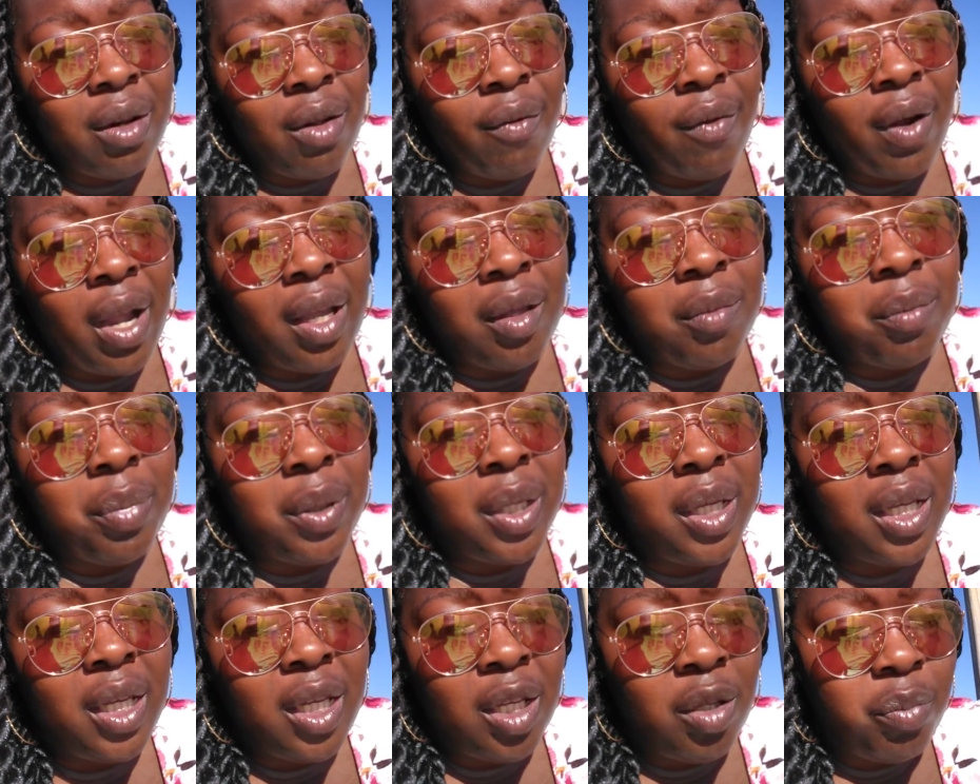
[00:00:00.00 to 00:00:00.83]
the right
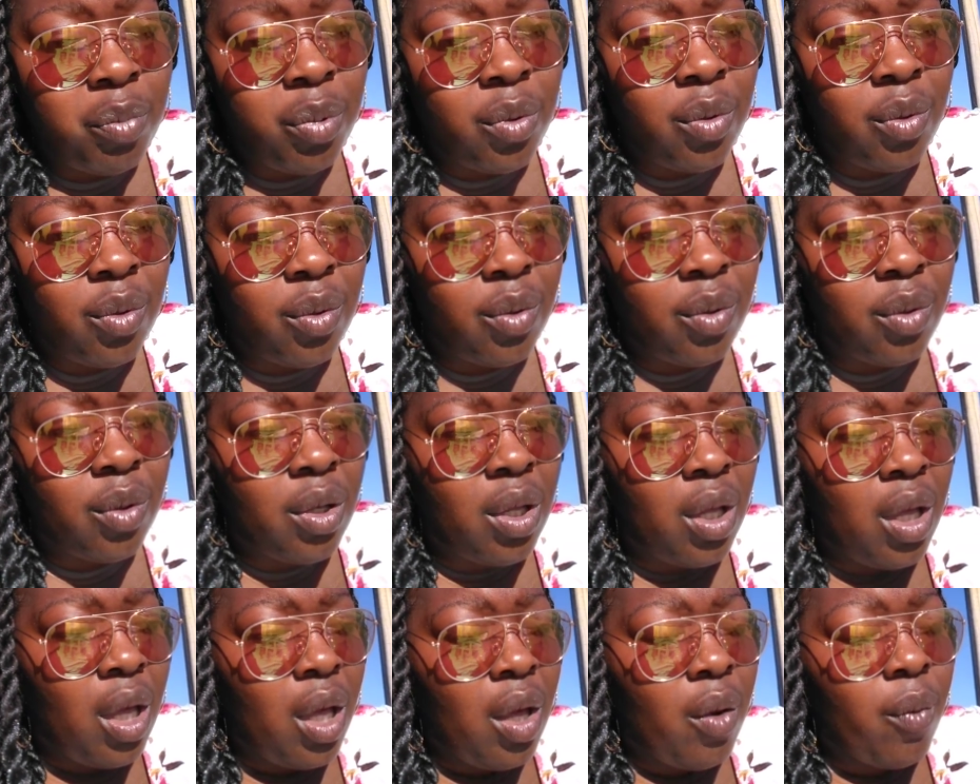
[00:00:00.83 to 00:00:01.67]
people,
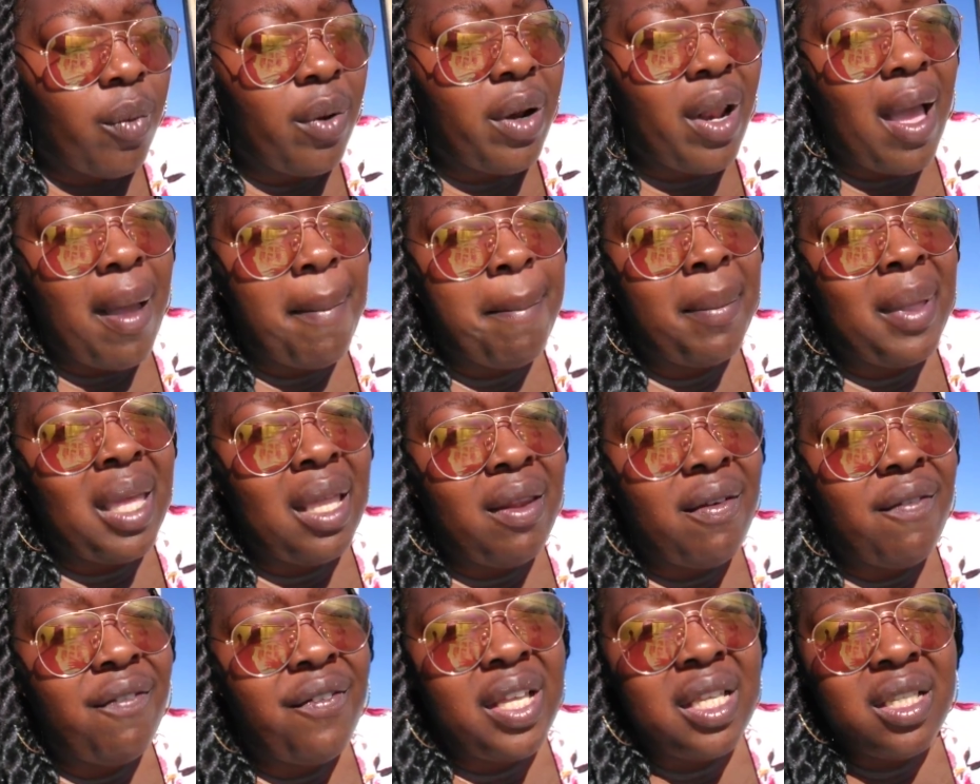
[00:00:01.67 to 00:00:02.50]
we're not
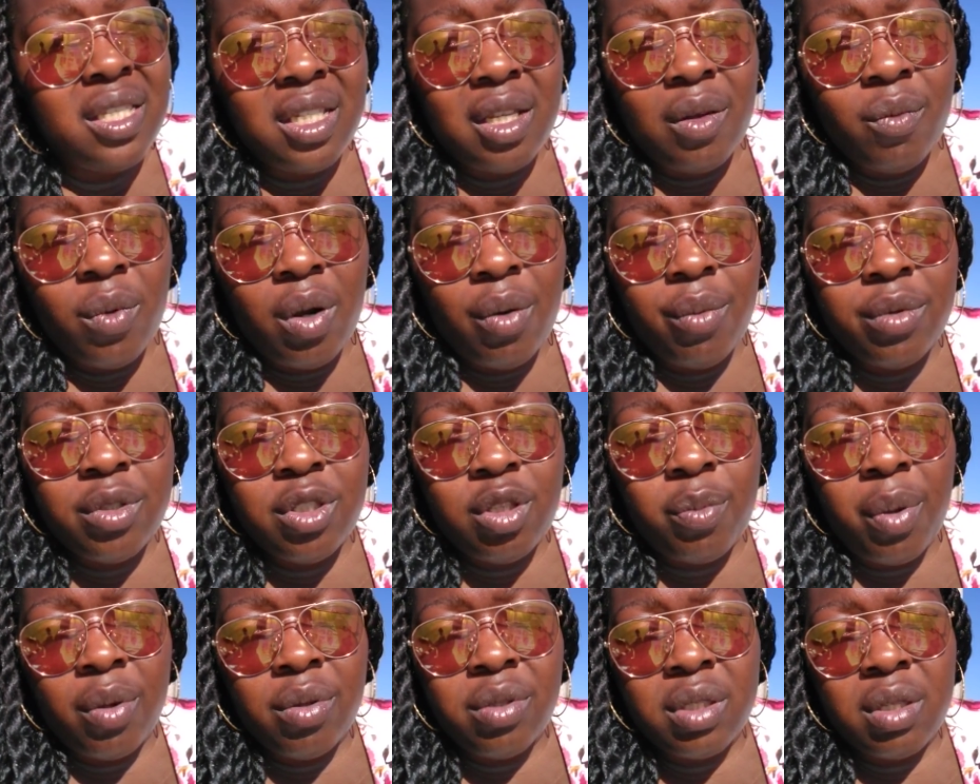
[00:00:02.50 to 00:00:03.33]
manifesting where we're
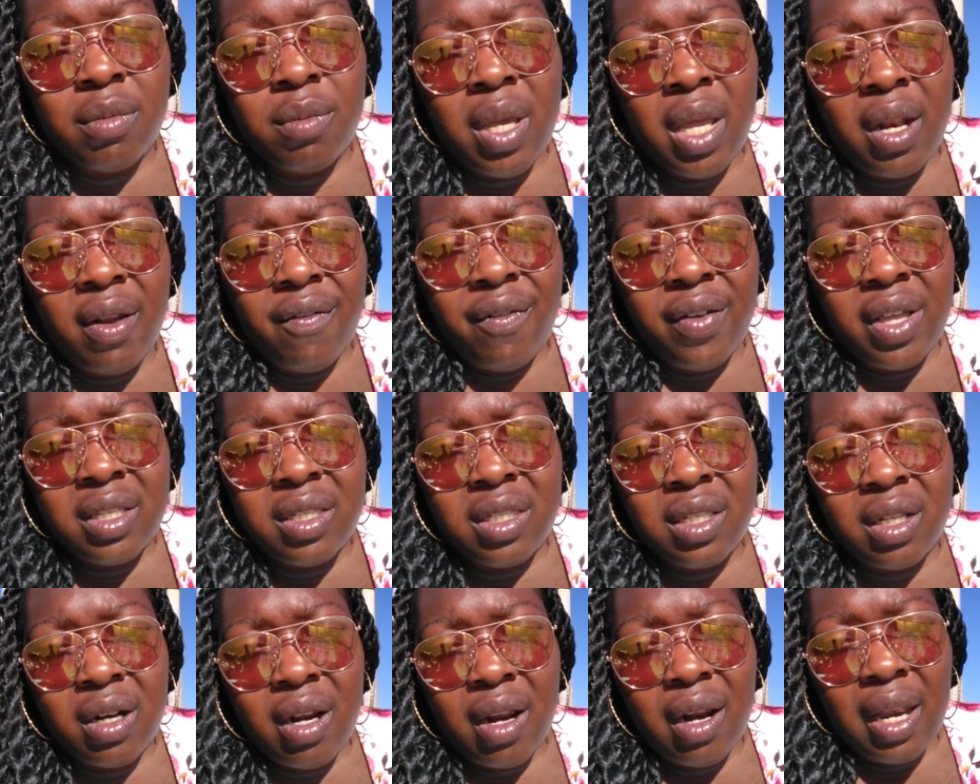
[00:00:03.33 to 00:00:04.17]
supposed to
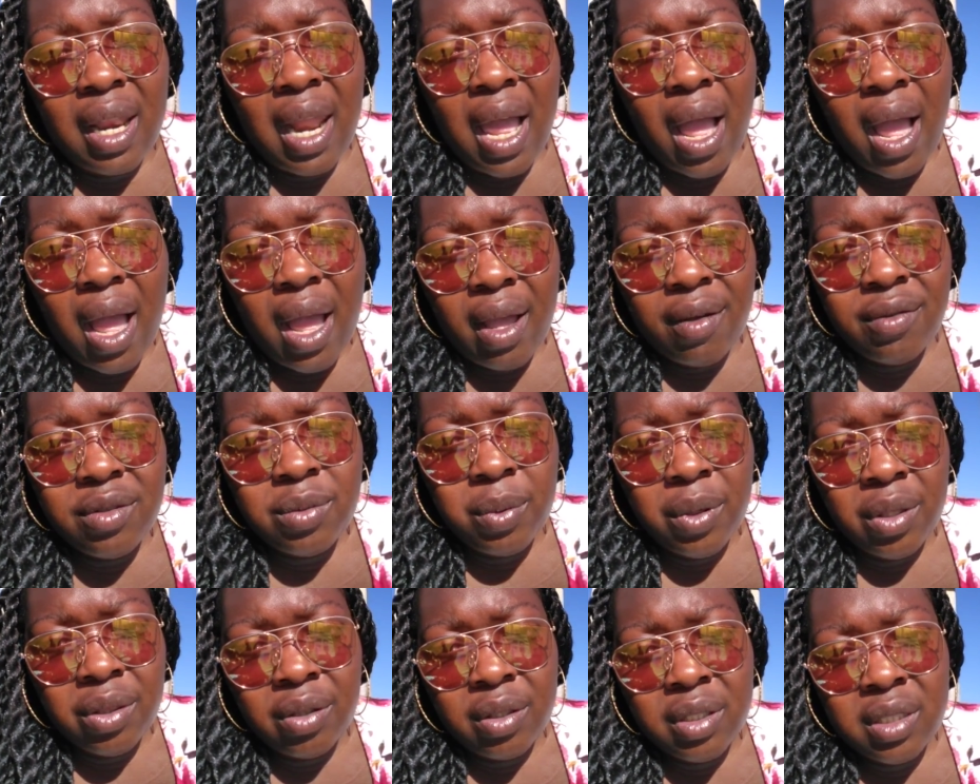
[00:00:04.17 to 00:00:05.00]
manifest in our lives,
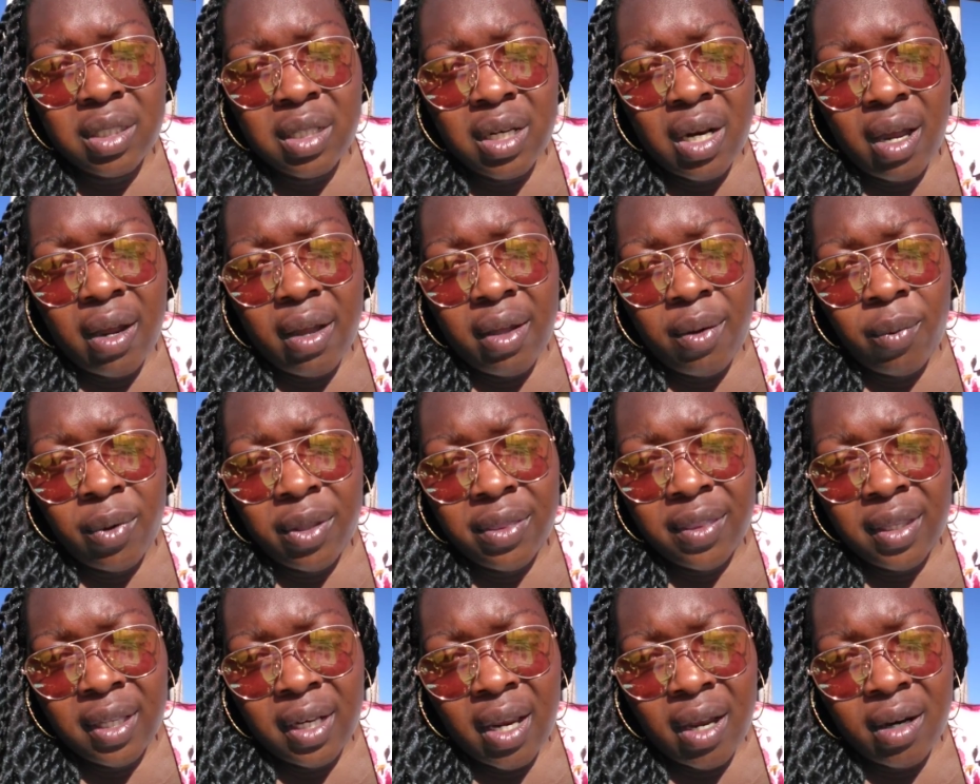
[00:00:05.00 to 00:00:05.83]
whether it's
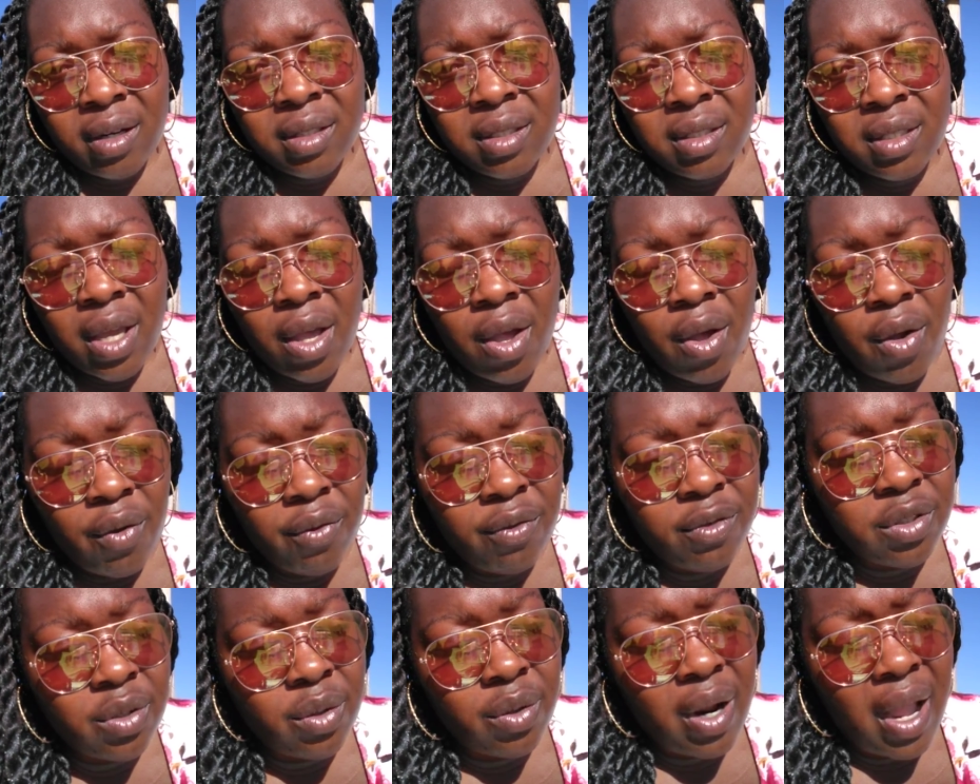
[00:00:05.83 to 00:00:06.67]
within
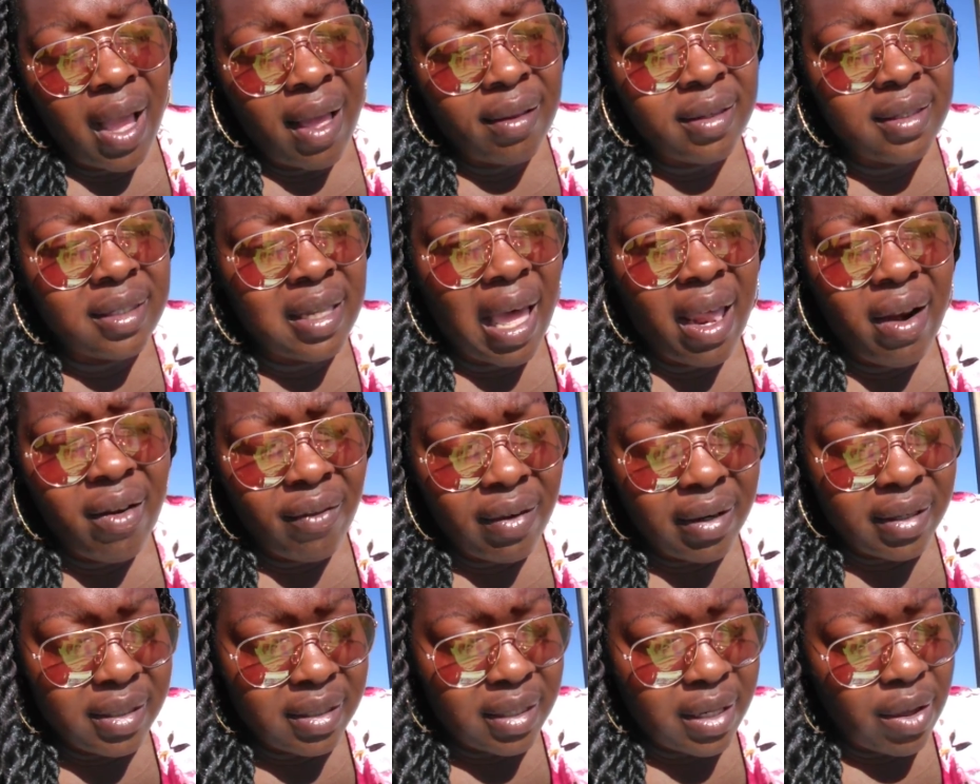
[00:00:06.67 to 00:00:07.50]
ourselves or outside of
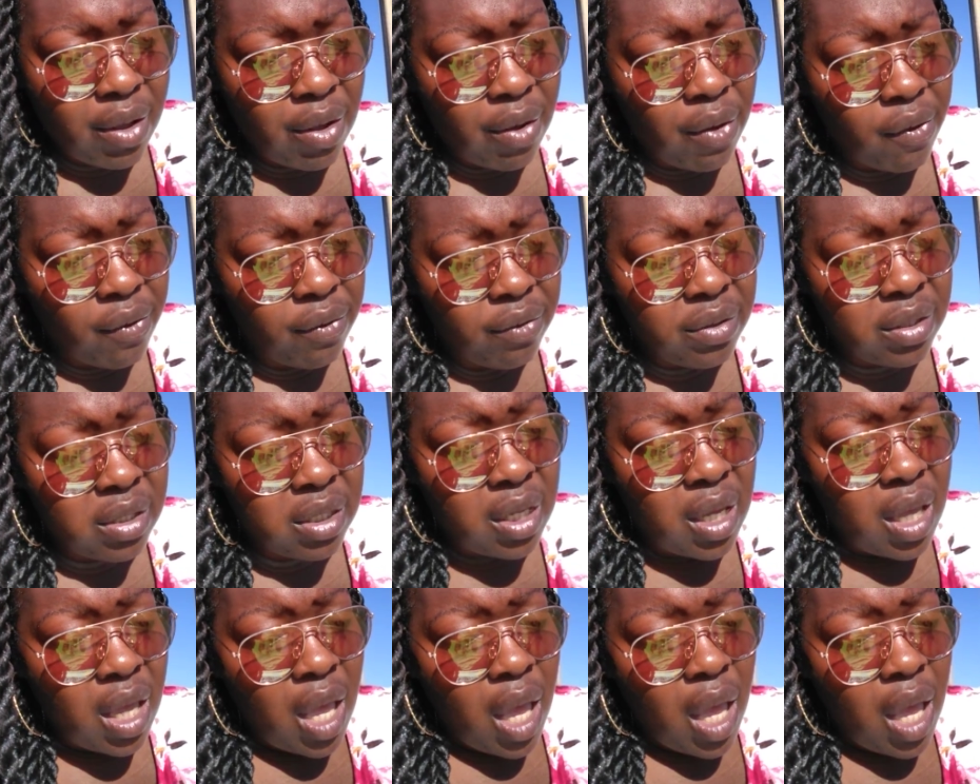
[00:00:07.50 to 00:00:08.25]
ourselves.